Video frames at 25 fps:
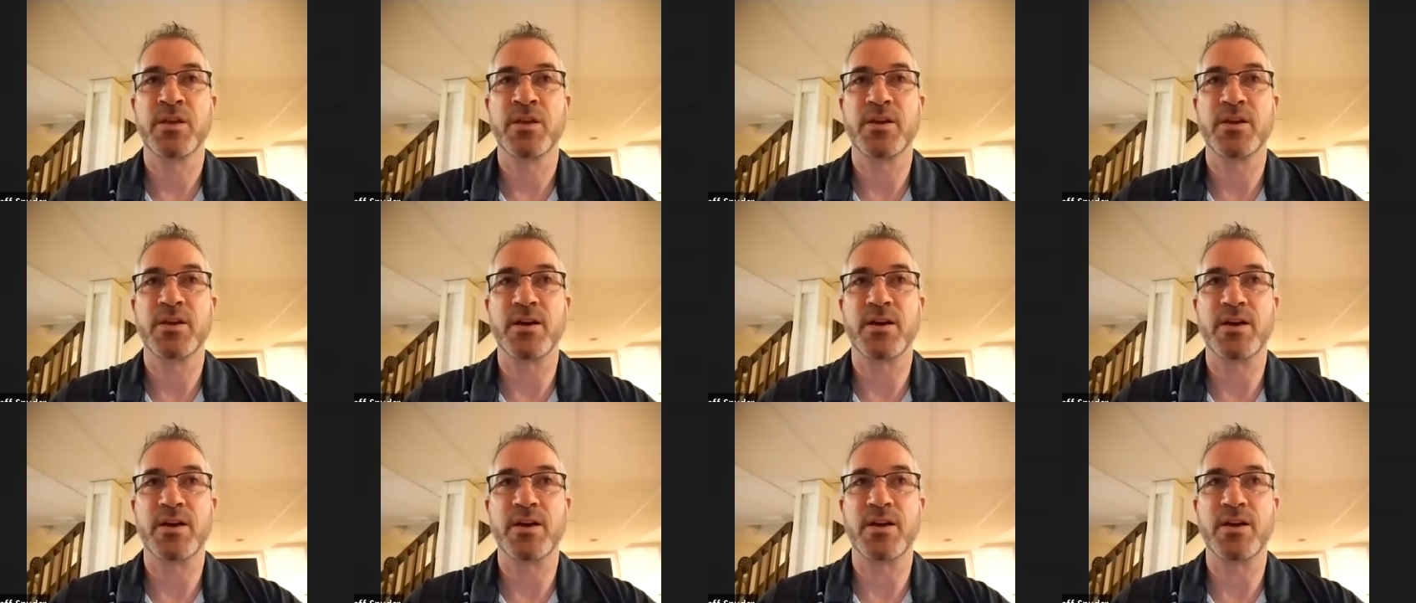
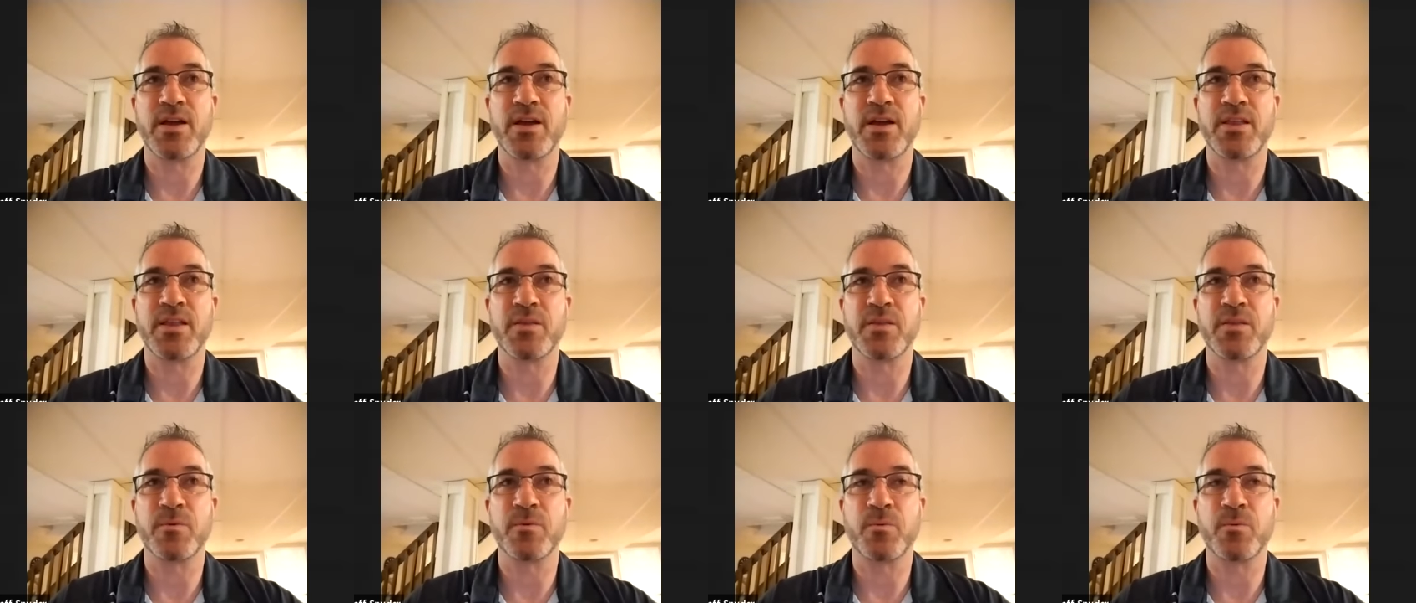uh,
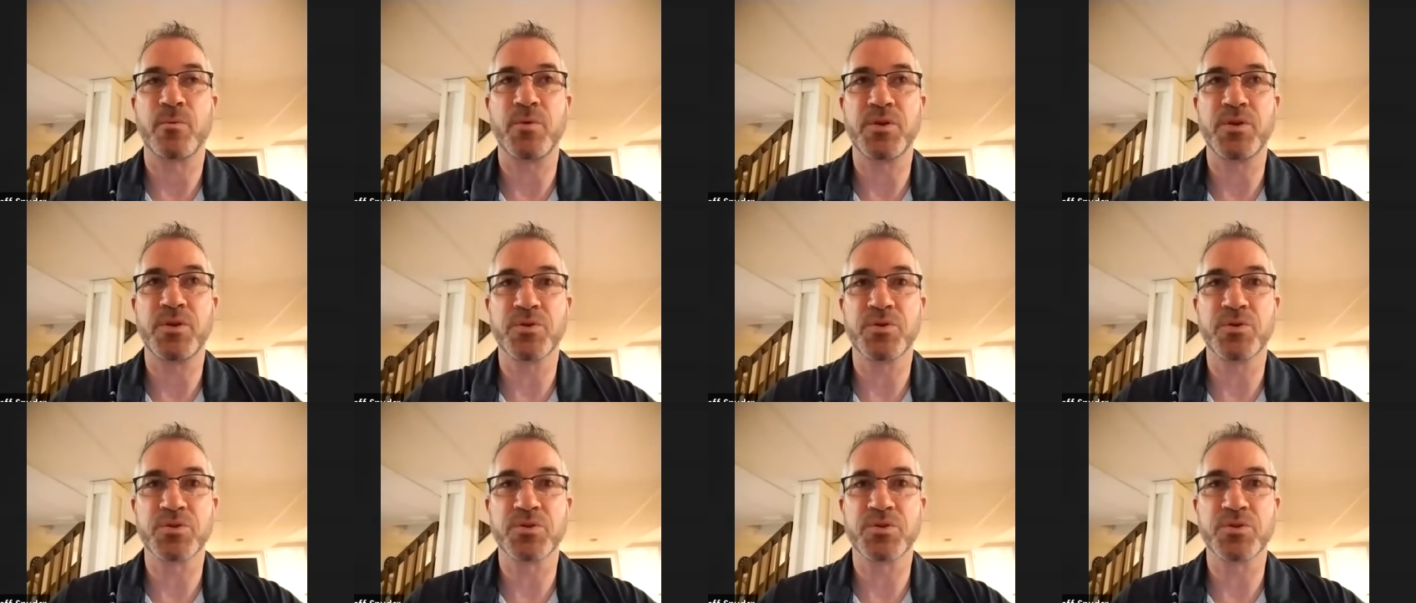and the
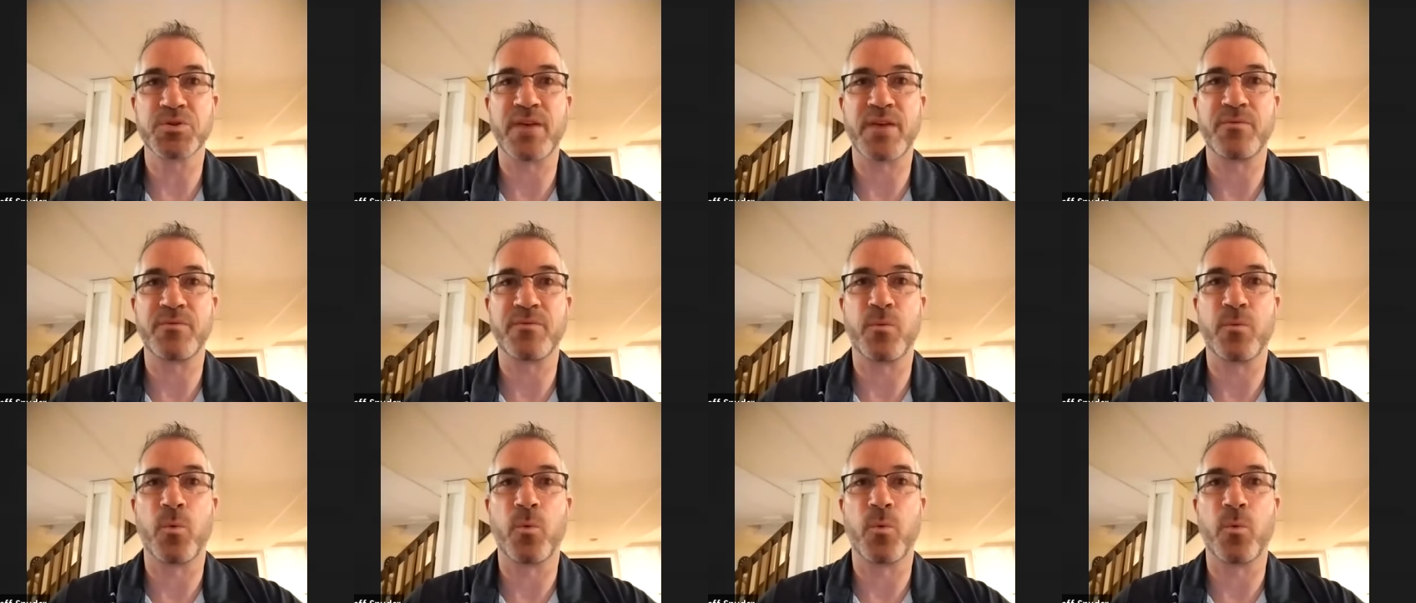wheels
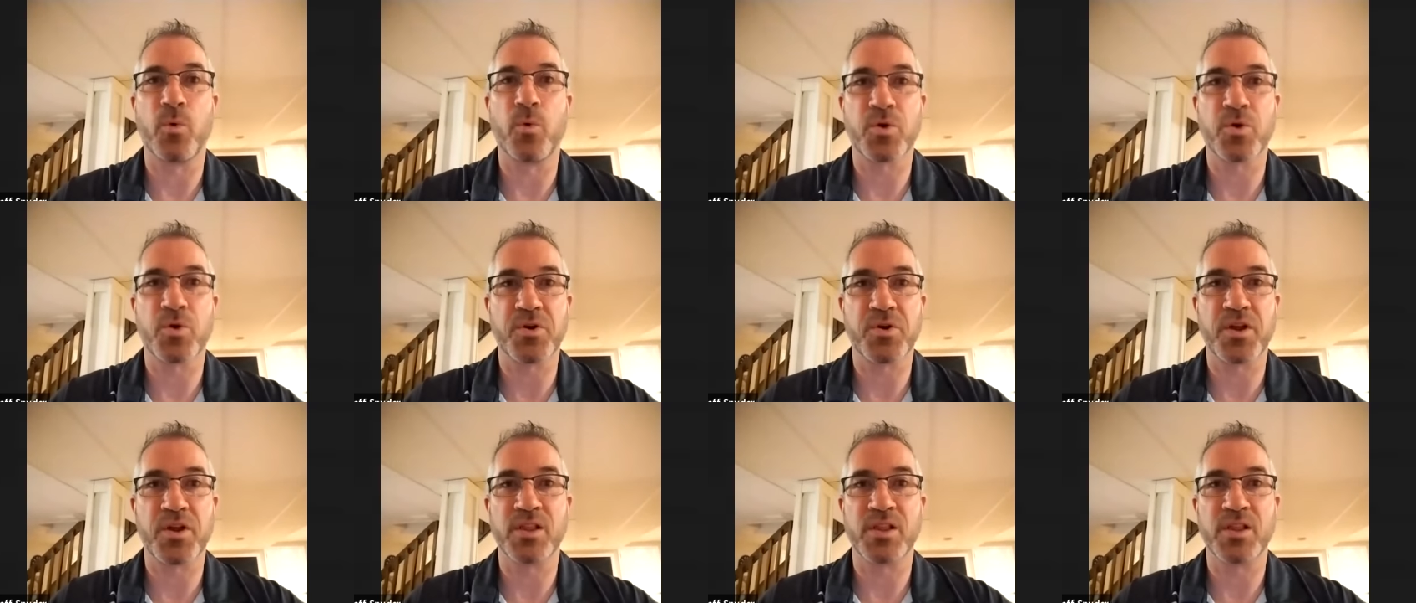have
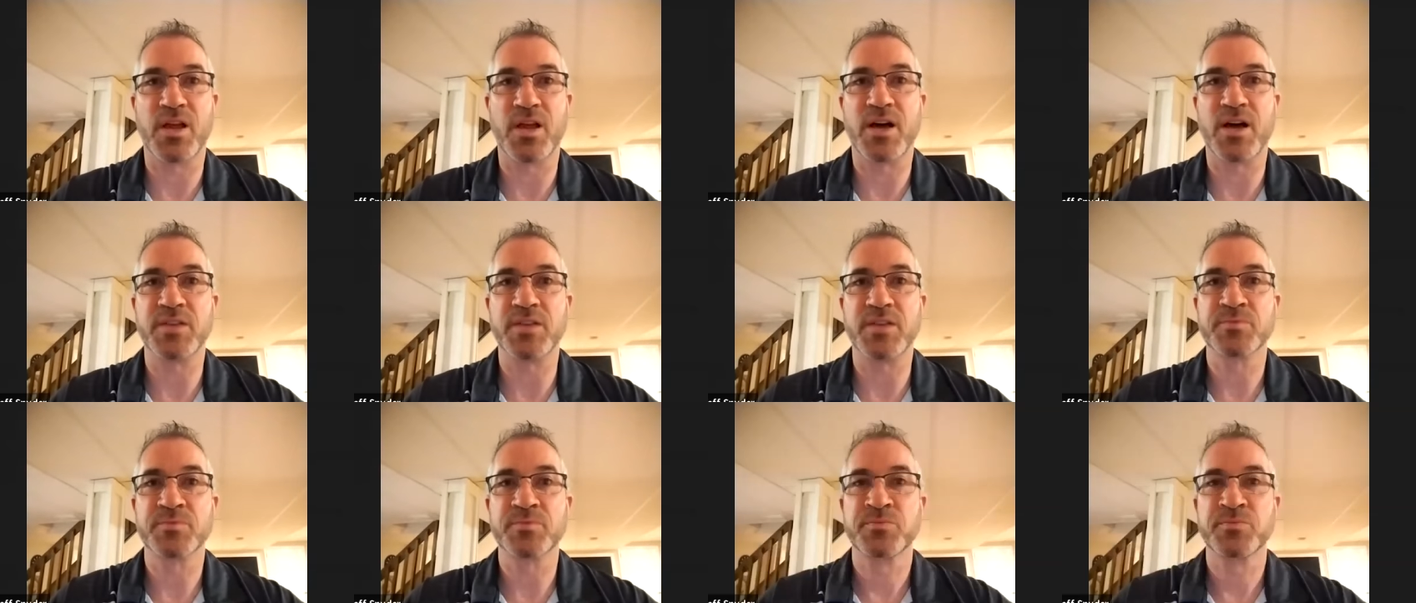worn a
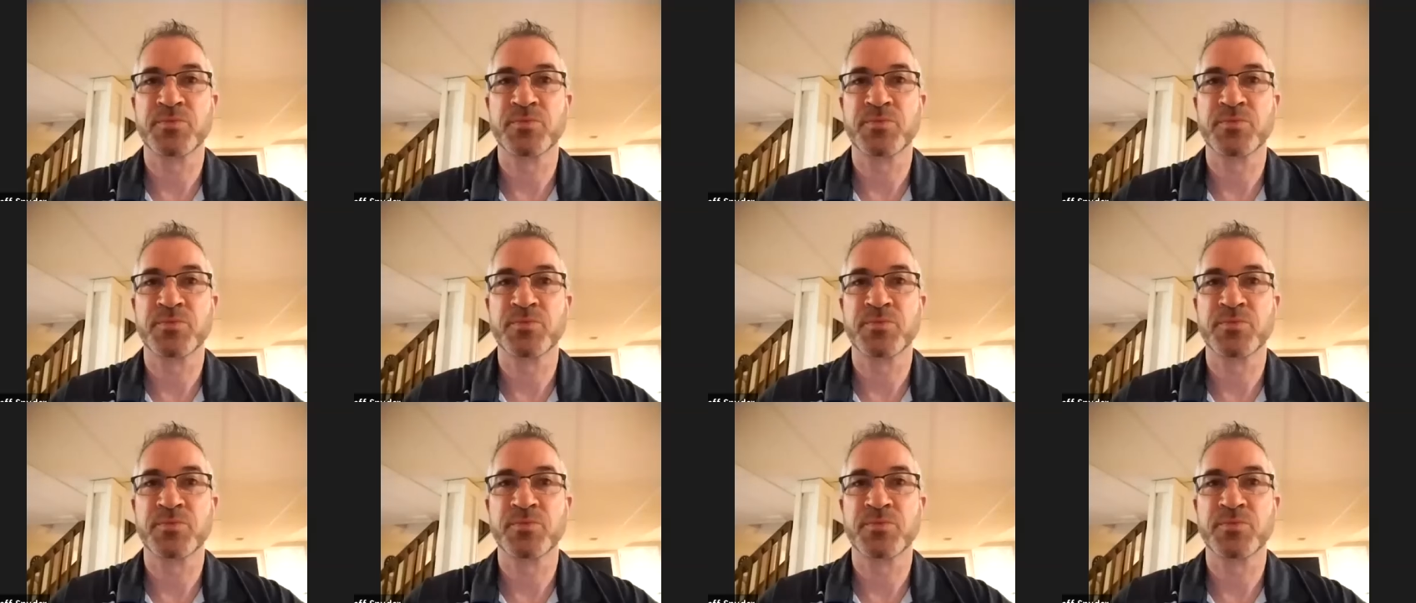lot,